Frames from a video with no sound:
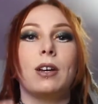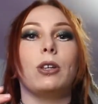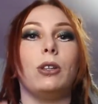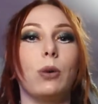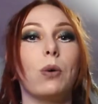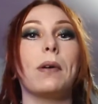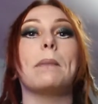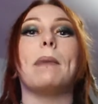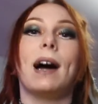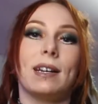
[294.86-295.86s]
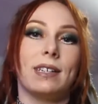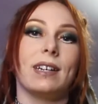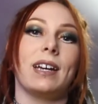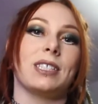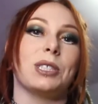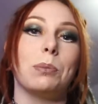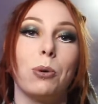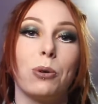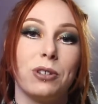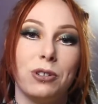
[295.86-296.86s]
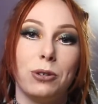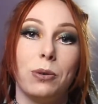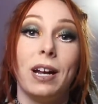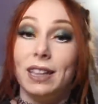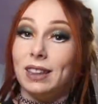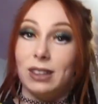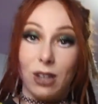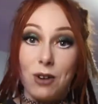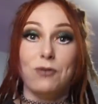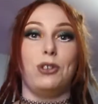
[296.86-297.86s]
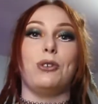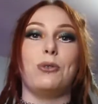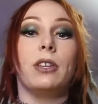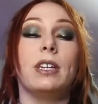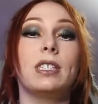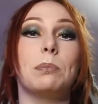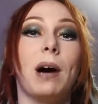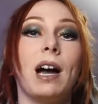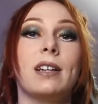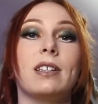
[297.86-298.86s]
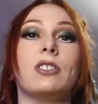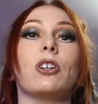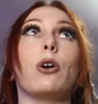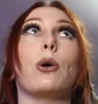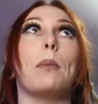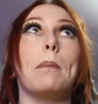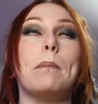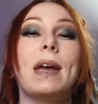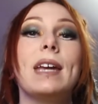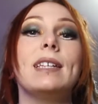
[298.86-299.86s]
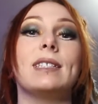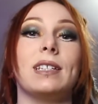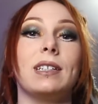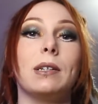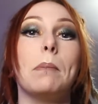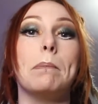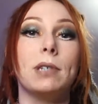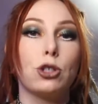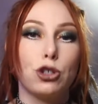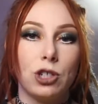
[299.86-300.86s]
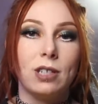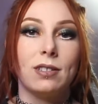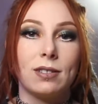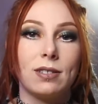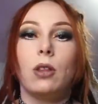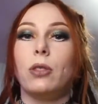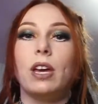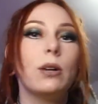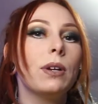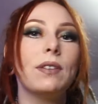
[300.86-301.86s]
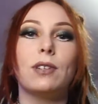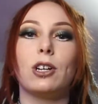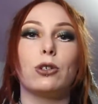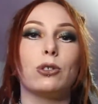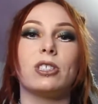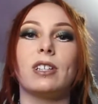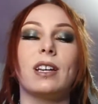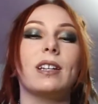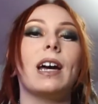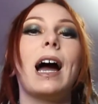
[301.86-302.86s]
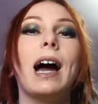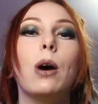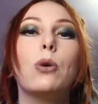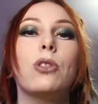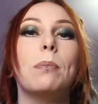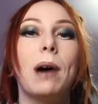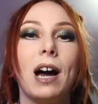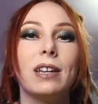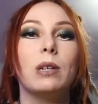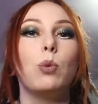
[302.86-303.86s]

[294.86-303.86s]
your body has supported you and loved you. These bodies are amazing machines. They don't even understand how the body